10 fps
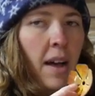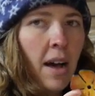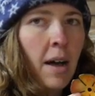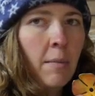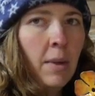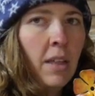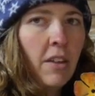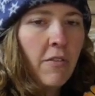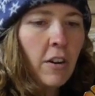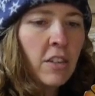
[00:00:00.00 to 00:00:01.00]
Um, the
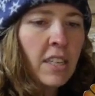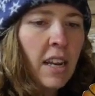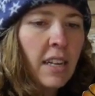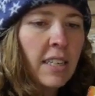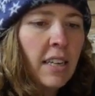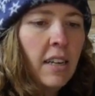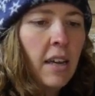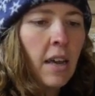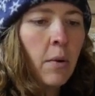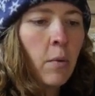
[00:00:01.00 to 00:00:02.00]
first set I did,
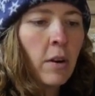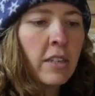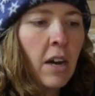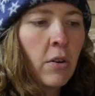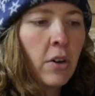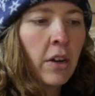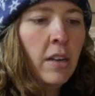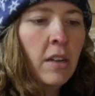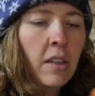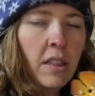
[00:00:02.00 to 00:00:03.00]
it worked out good.
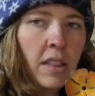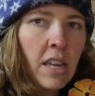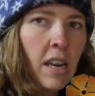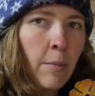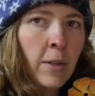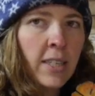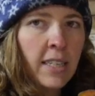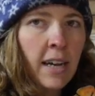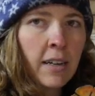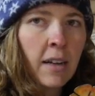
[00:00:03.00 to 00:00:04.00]
The enamel
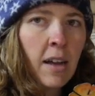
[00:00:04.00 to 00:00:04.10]
stuck.